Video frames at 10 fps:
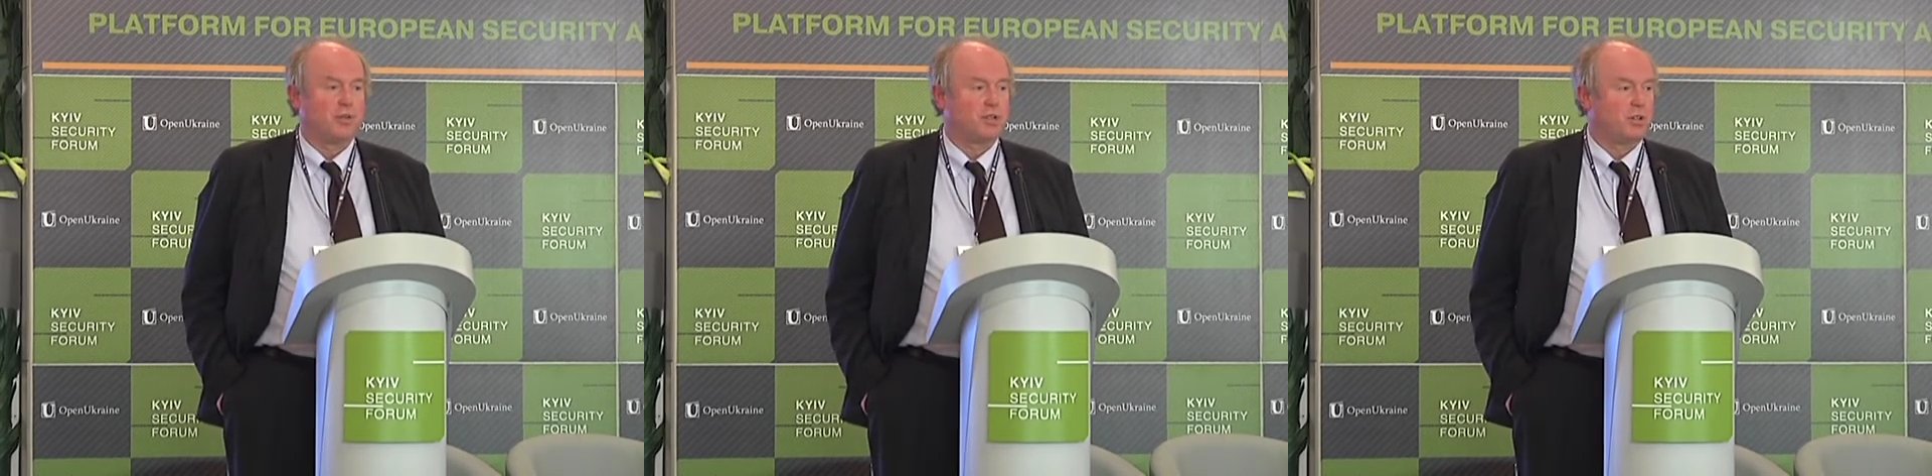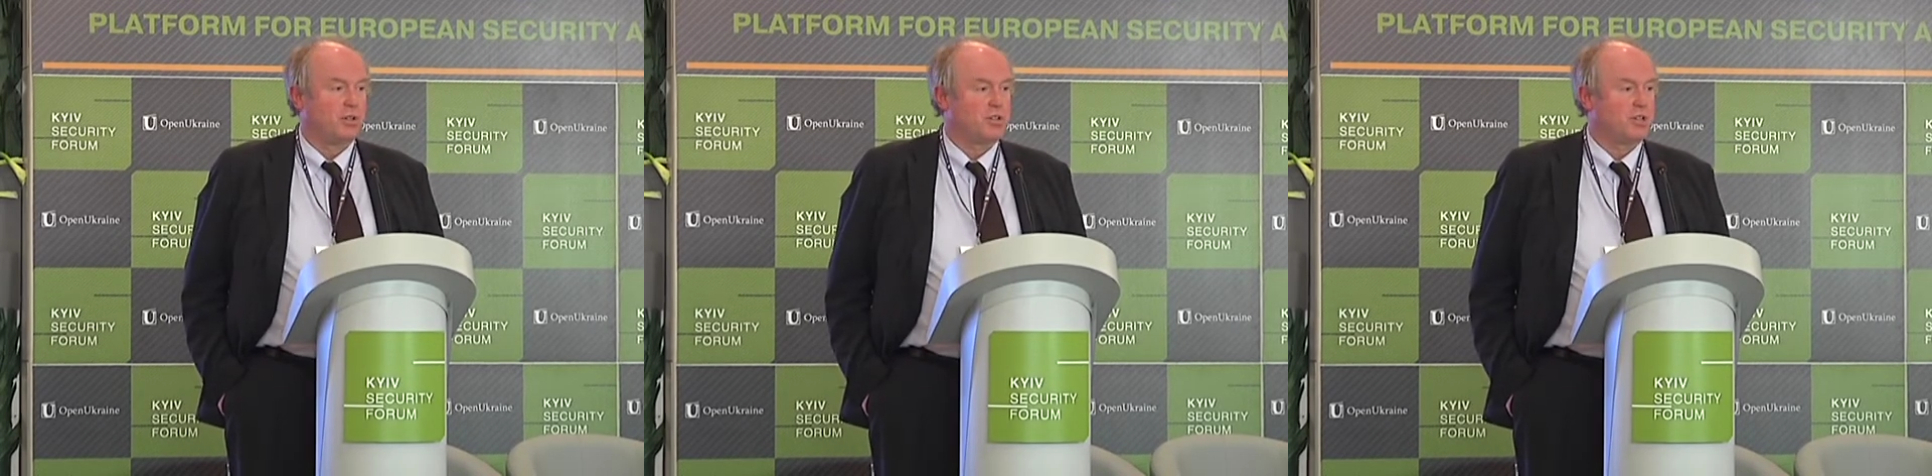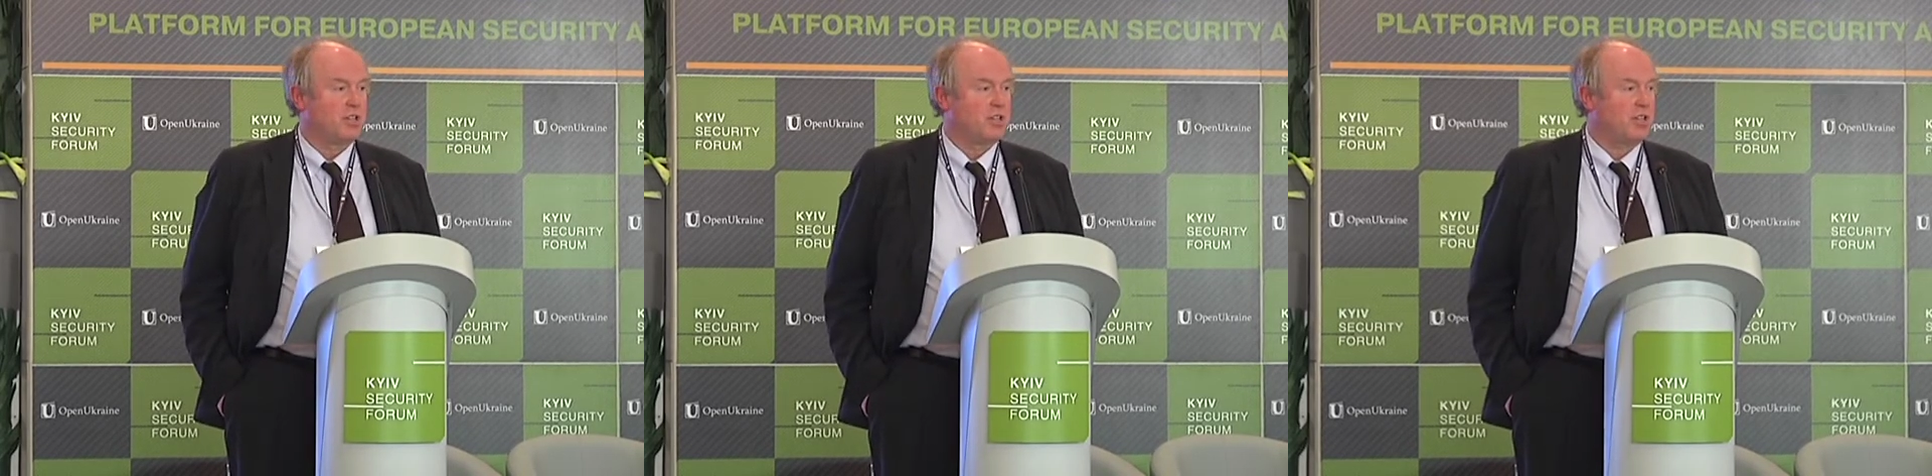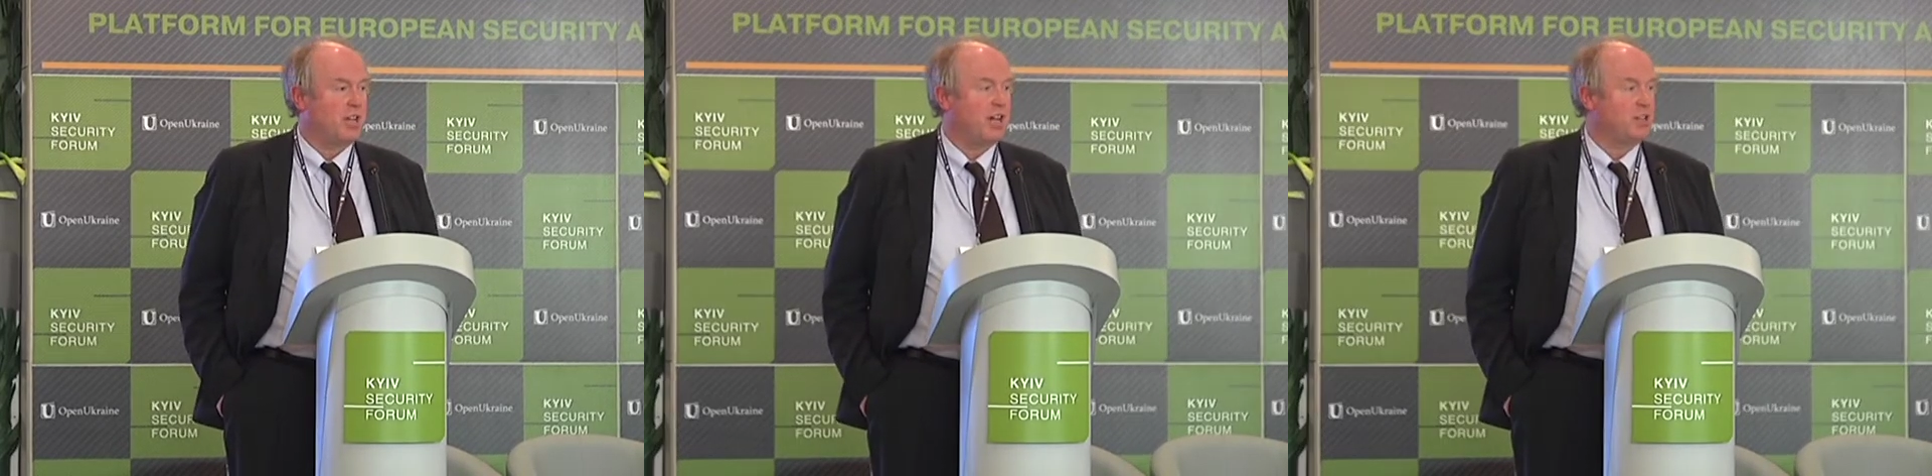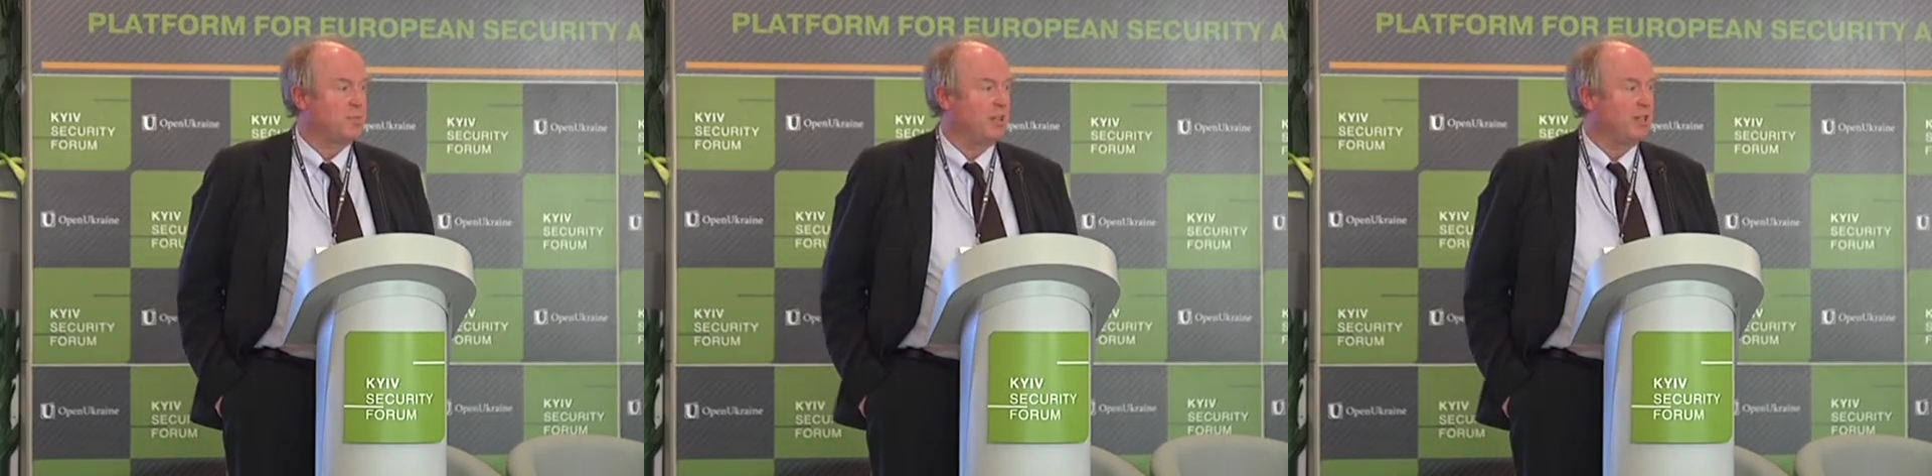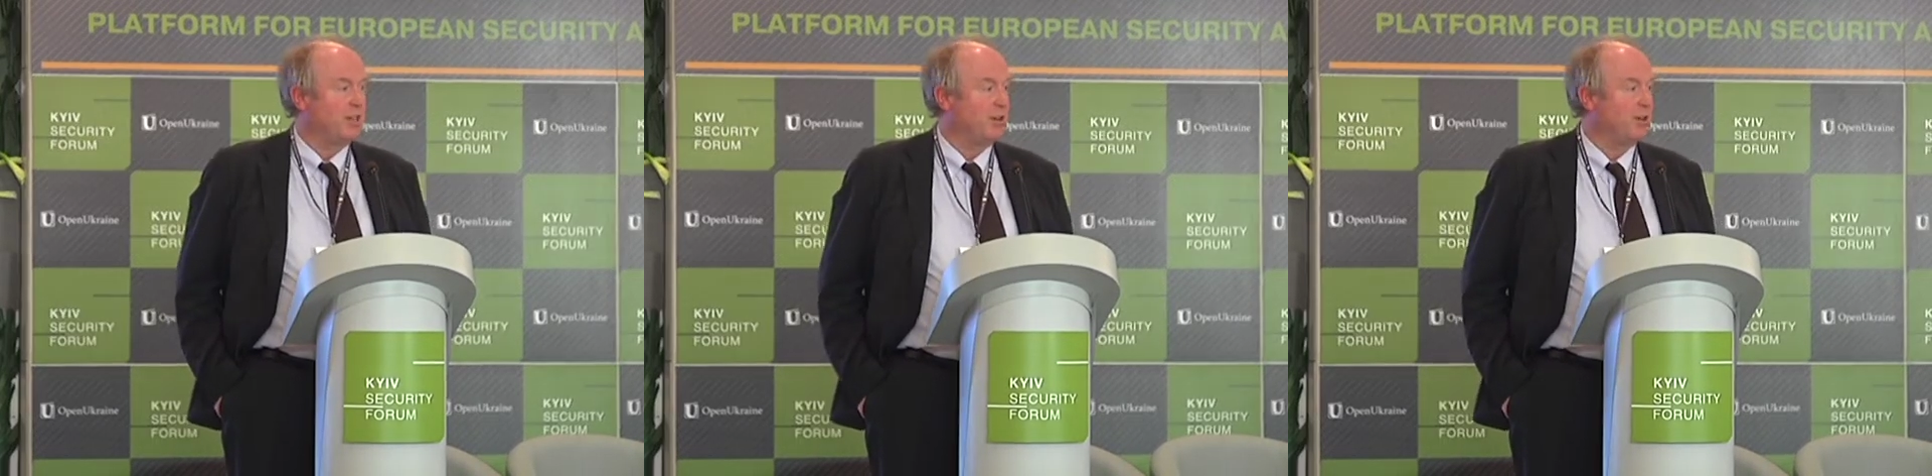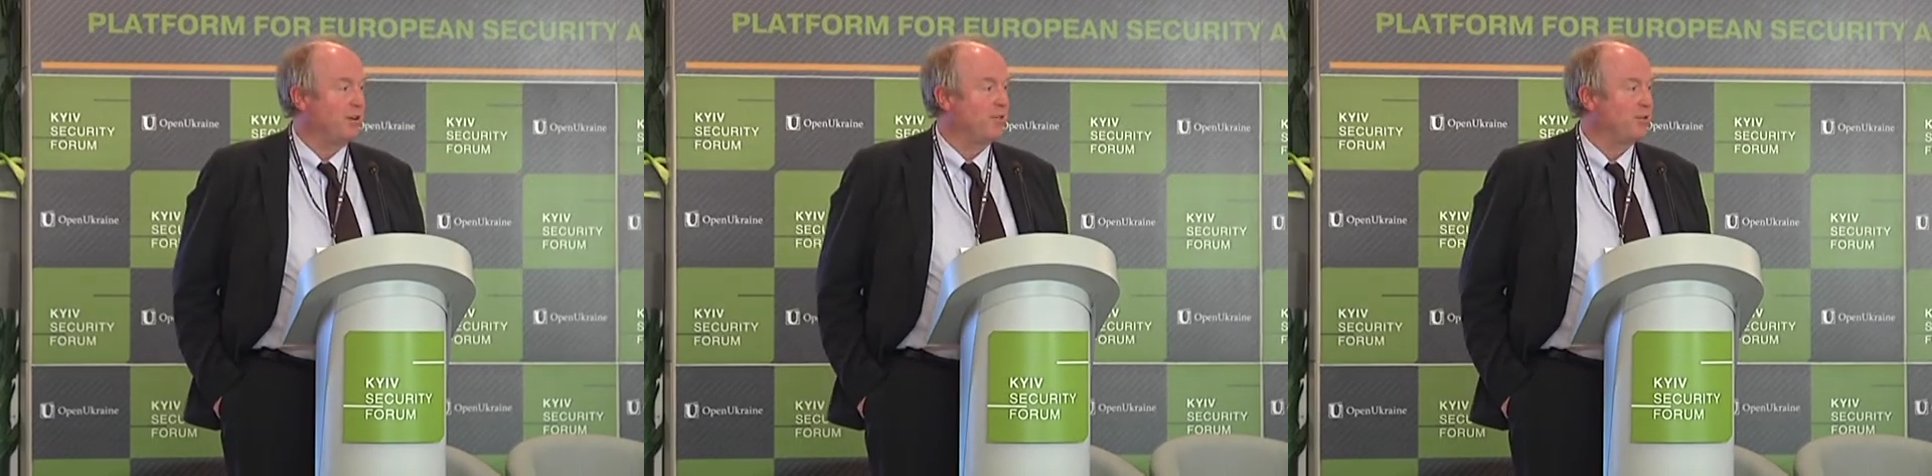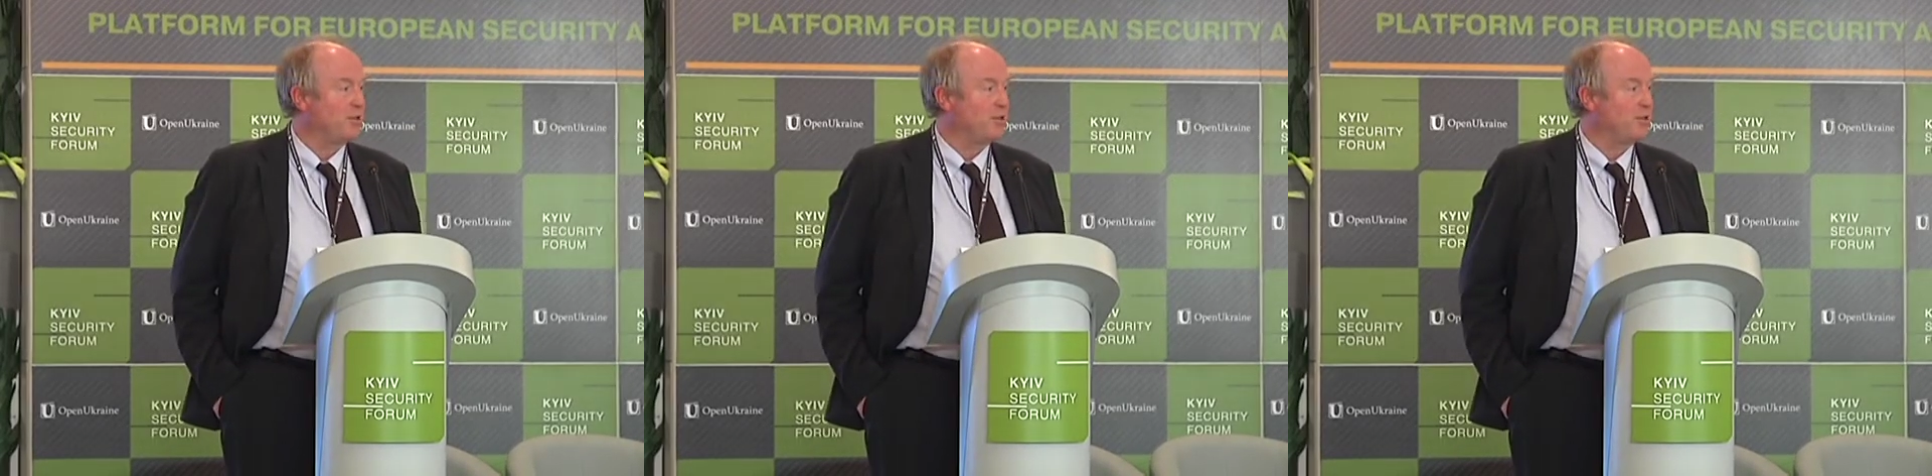resources has been going on